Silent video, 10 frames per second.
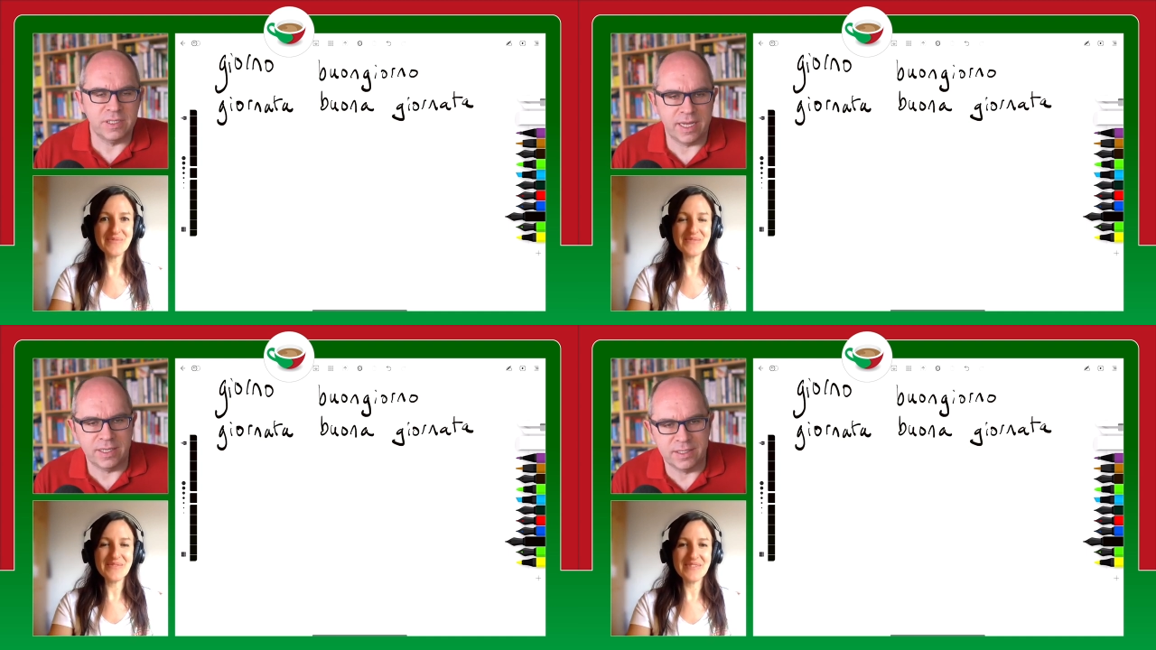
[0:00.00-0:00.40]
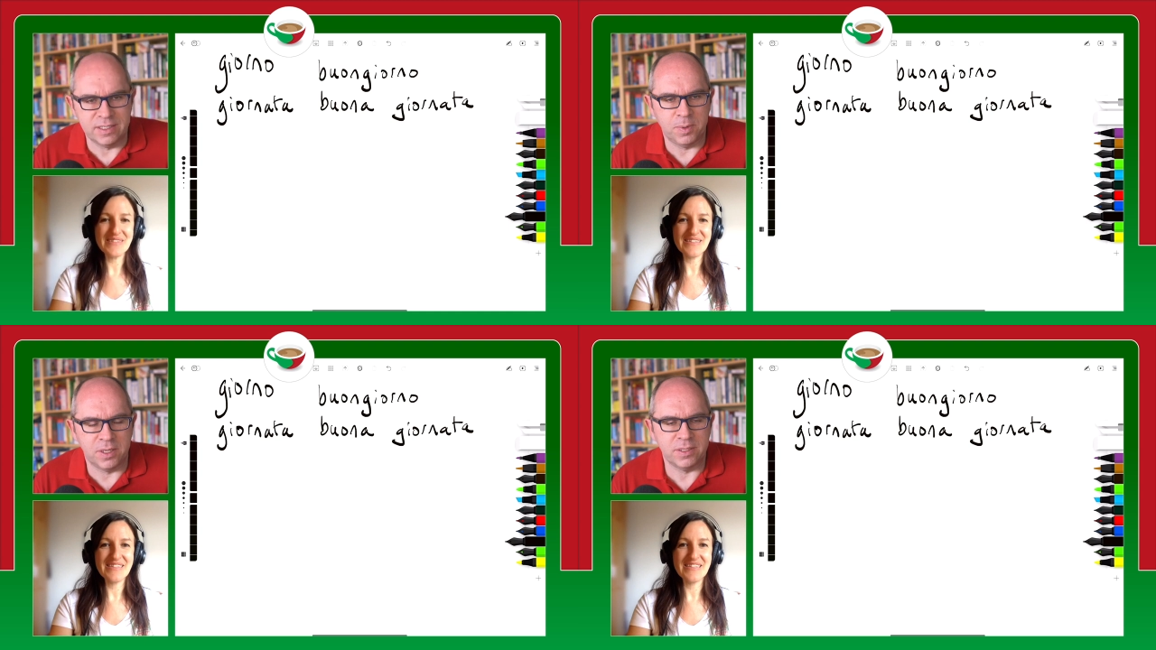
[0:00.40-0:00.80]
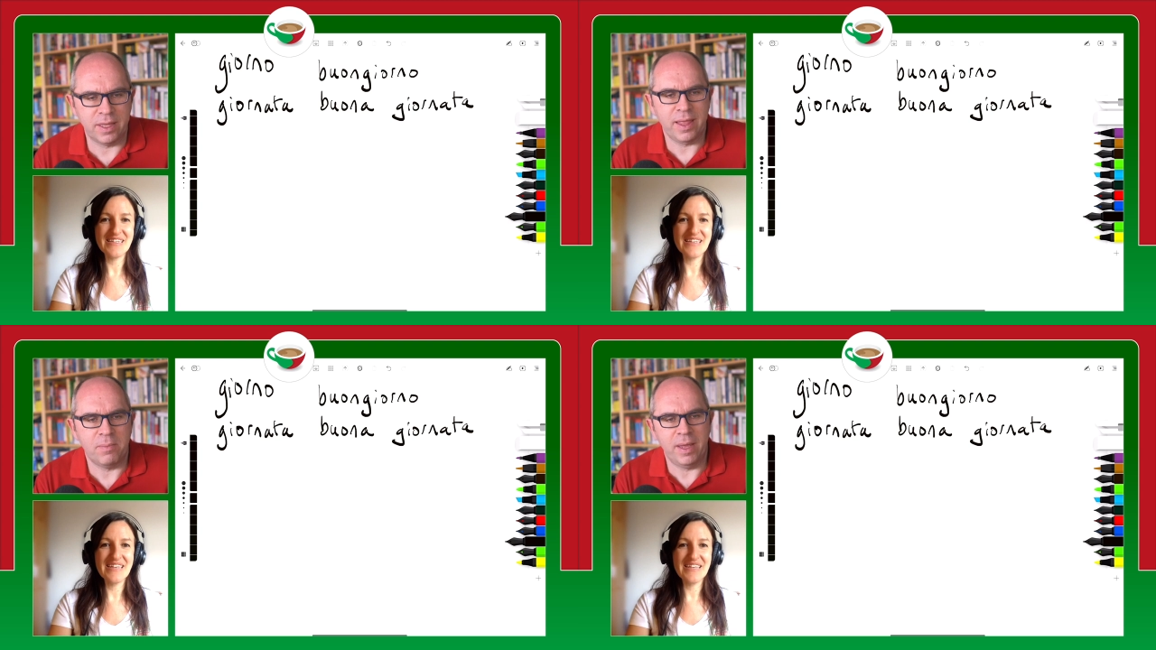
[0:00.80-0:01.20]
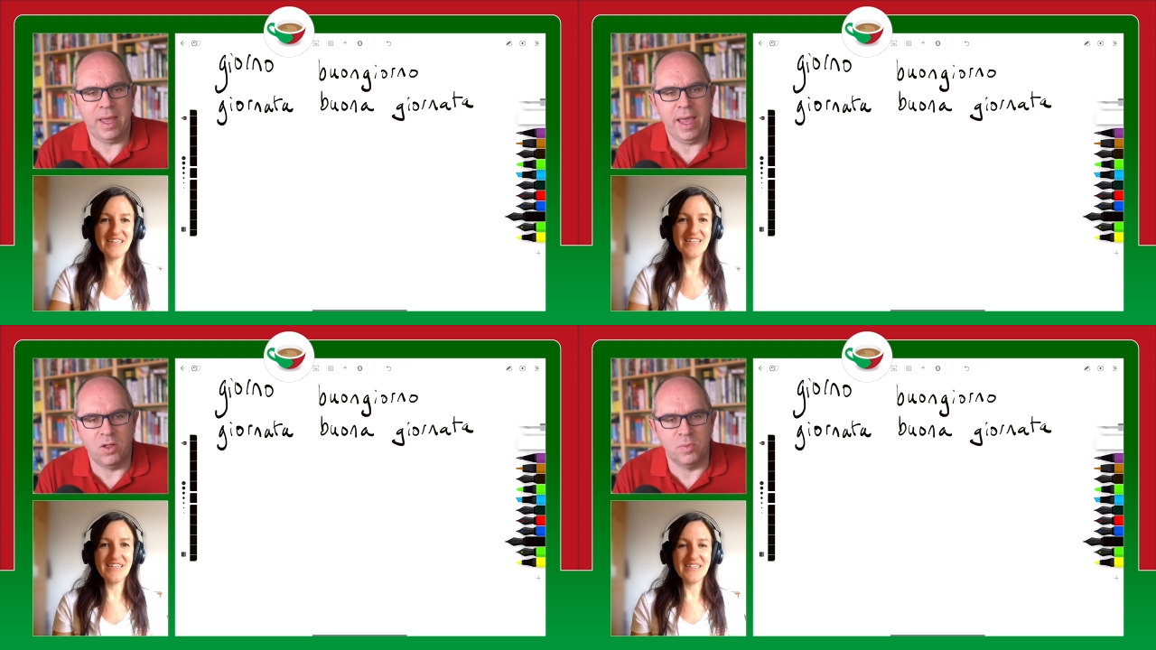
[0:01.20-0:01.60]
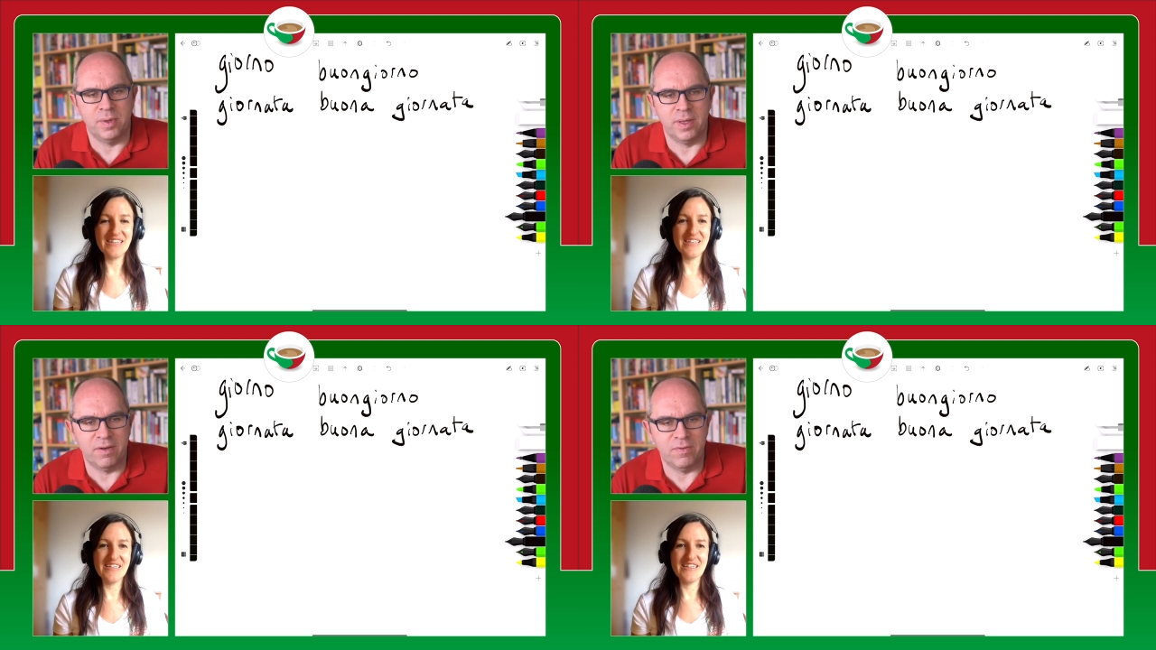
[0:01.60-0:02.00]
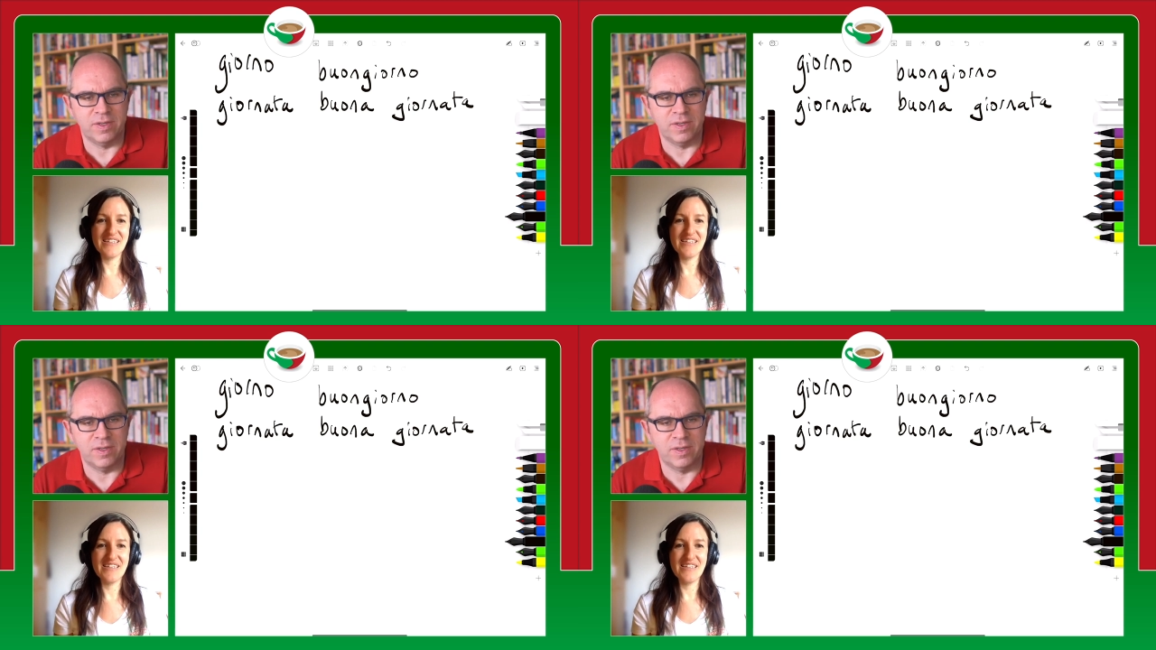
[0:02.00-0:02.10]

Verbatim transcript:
Speaker 1: sentence, because I think that might help give